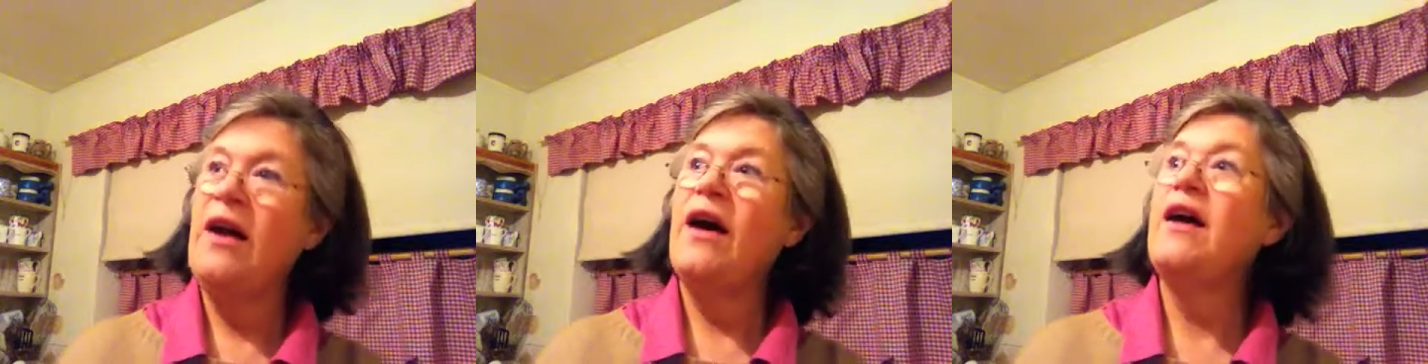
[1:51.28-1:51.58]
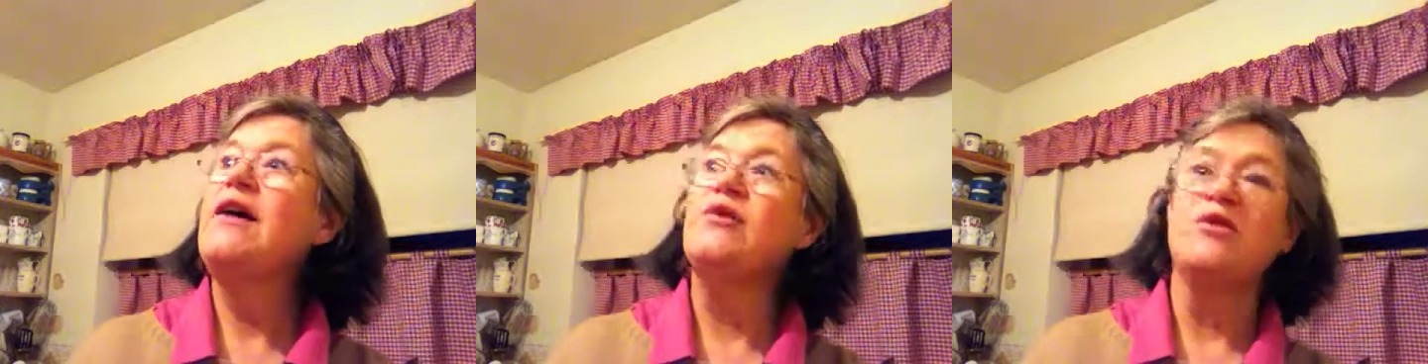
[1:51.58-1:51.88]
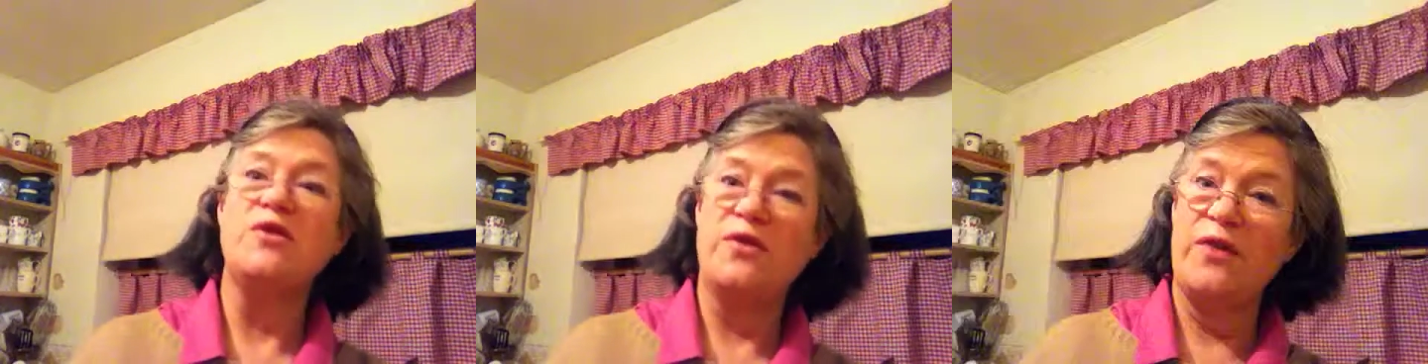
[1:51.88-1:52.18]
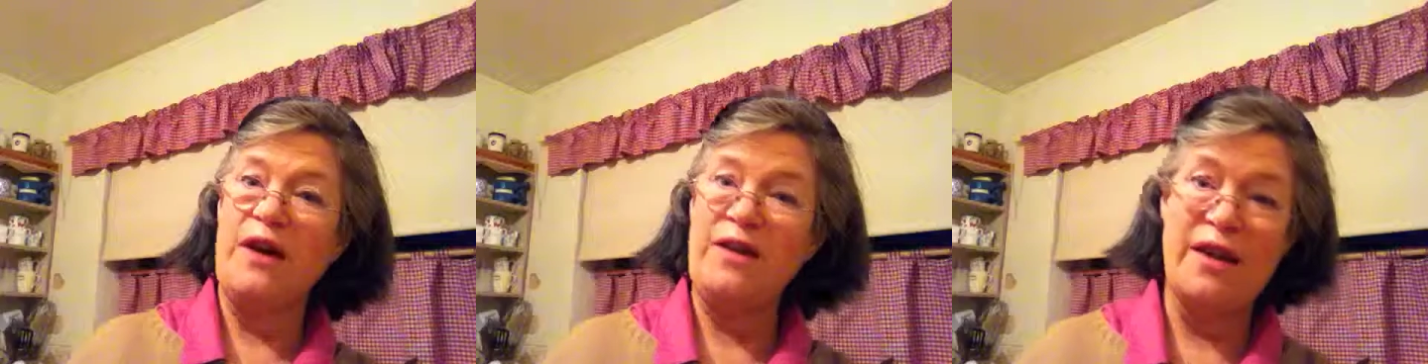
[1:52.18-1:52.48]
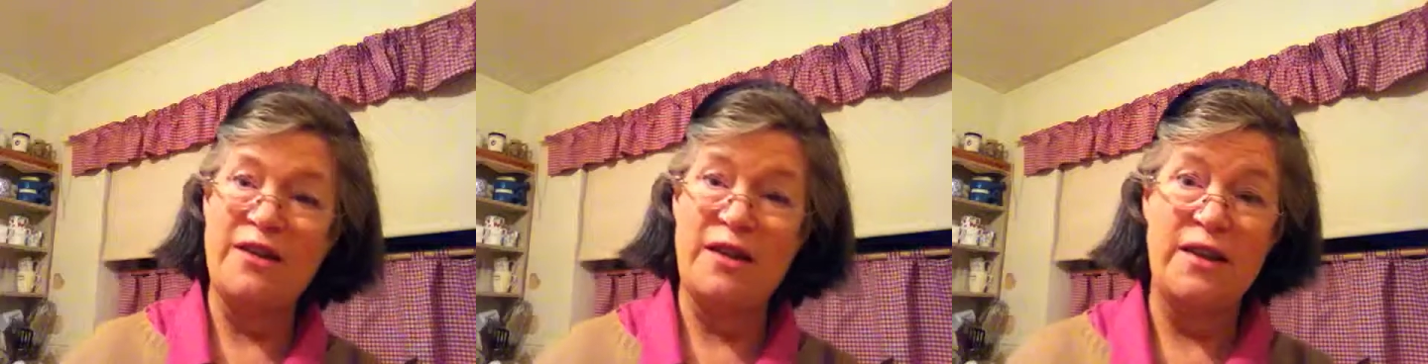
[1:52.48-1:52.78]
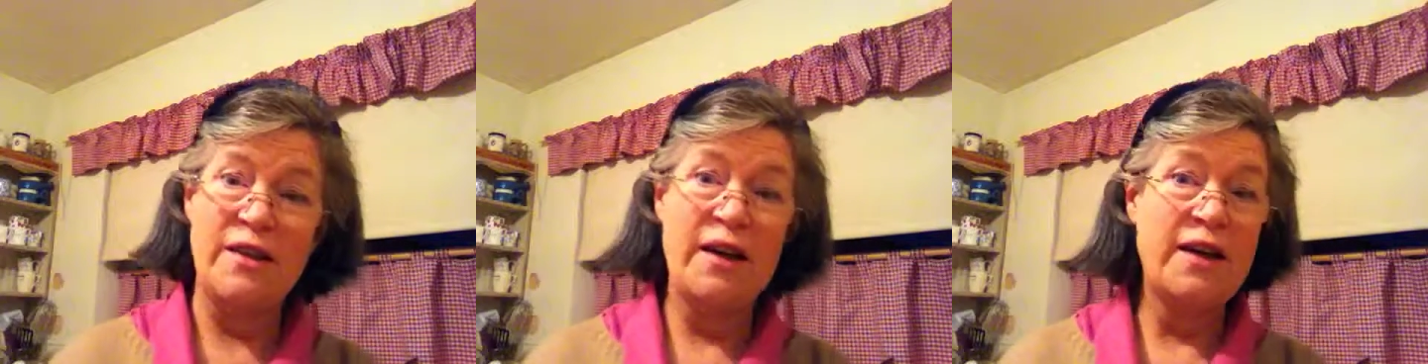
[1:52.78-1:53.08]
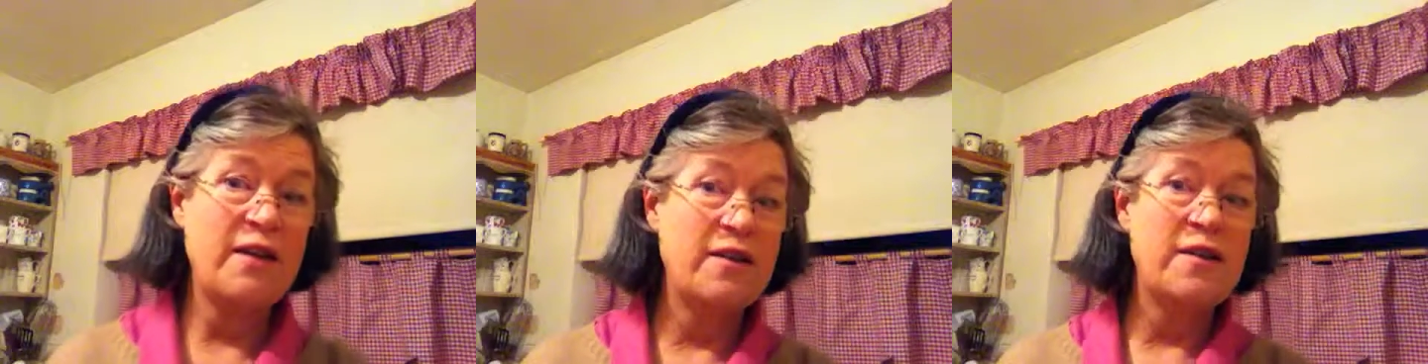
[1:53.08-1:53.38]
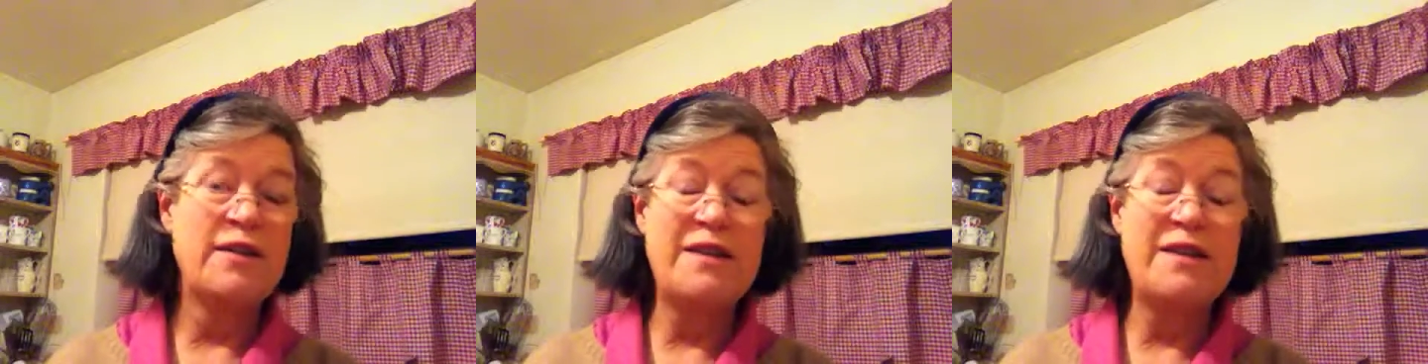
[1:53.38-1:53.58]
And I used to find actually that I could